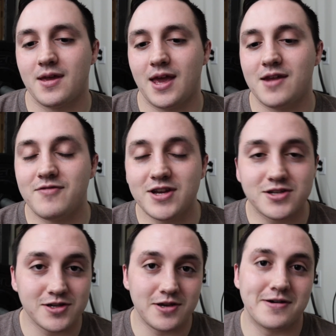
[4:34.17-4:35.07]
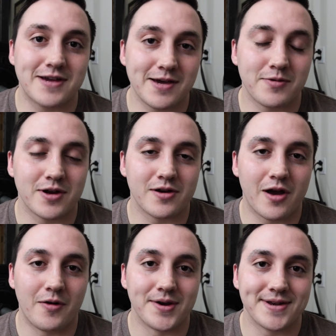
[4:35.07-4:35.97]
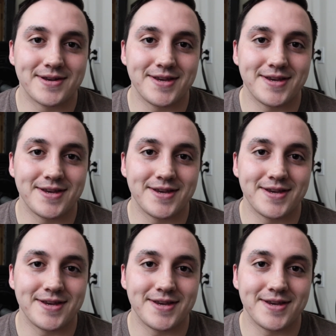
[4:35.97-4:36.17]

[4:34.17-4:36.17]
and eventually you'll get where you're going.